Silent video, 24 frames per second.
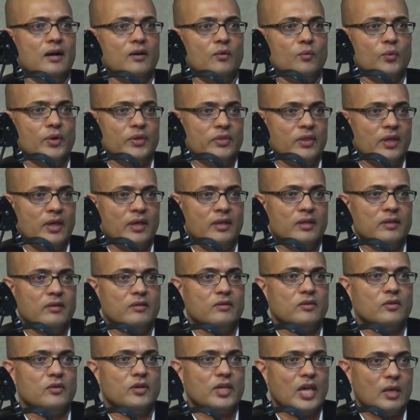
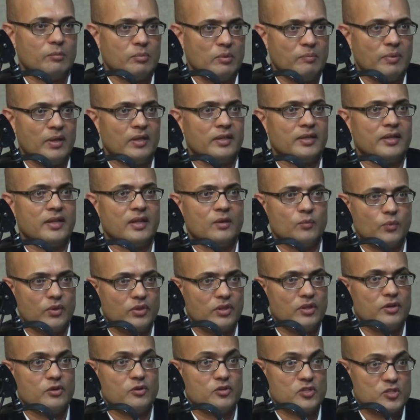within your capability and
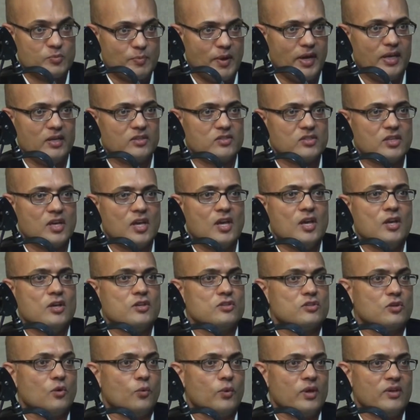within your space.
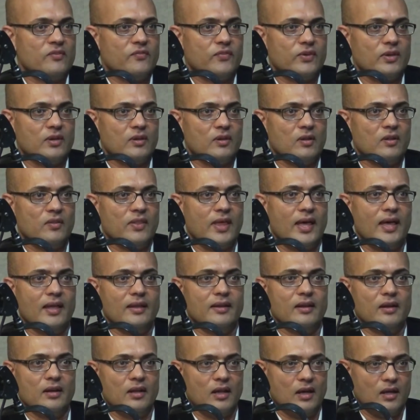So we feel
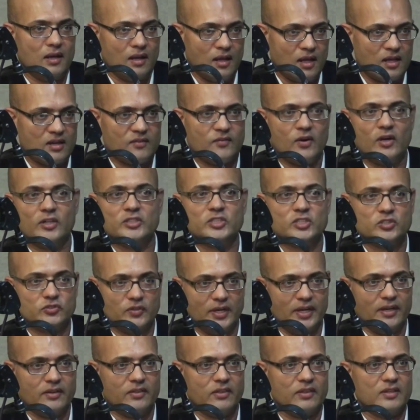that a lot of our
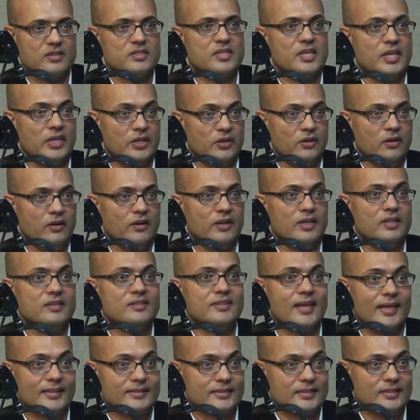strength is here in
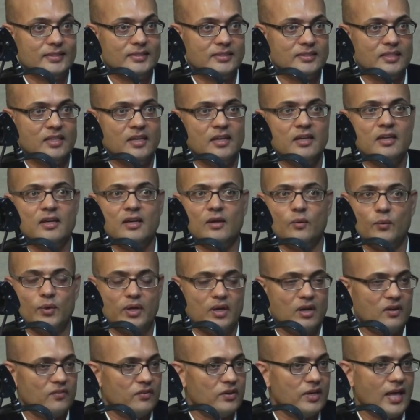Texas. We
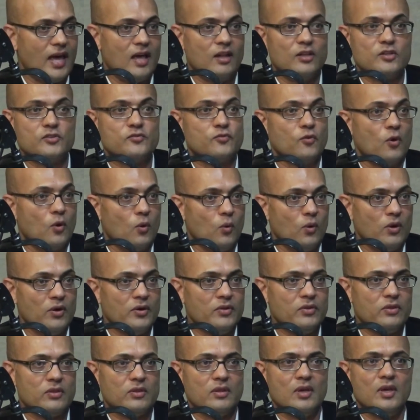cover Dallas-Fort
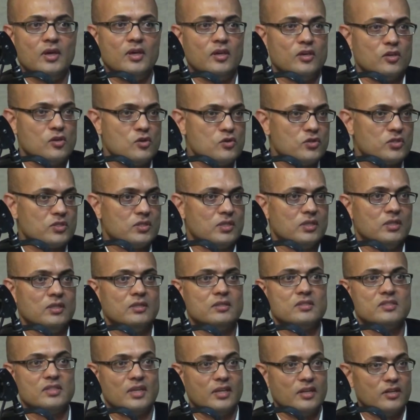Worth,
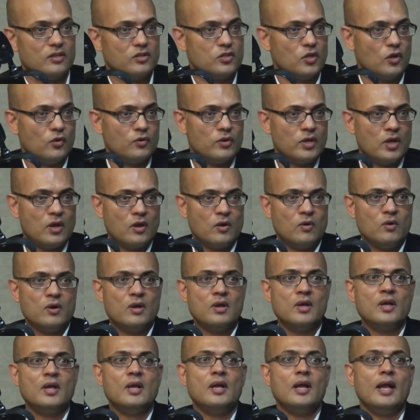Houston, San Antonio,
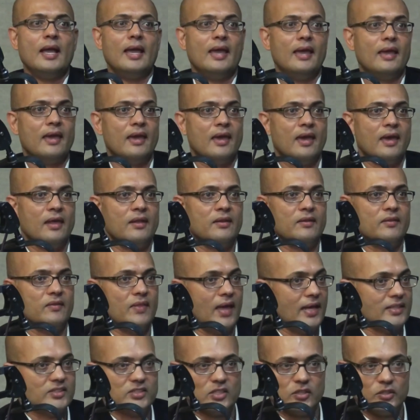and
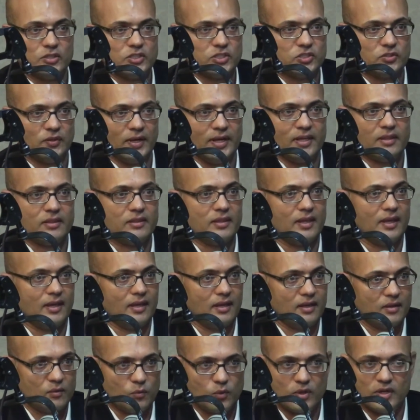that's our strength.
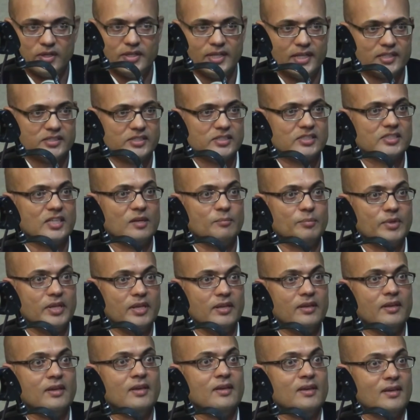And we're a Texas
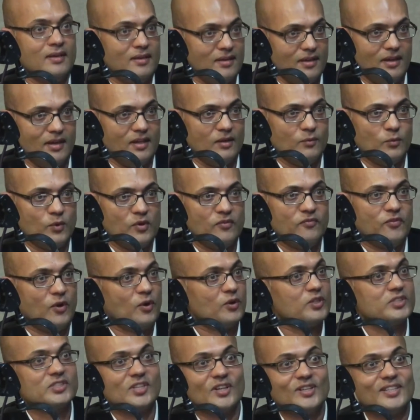company, and we're
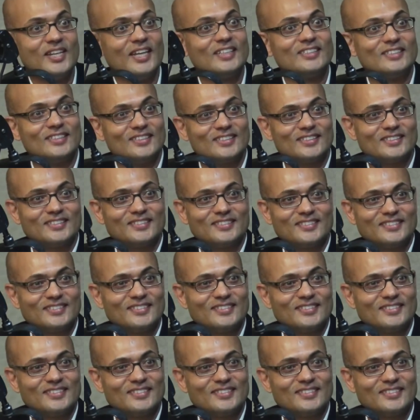focused on Texas.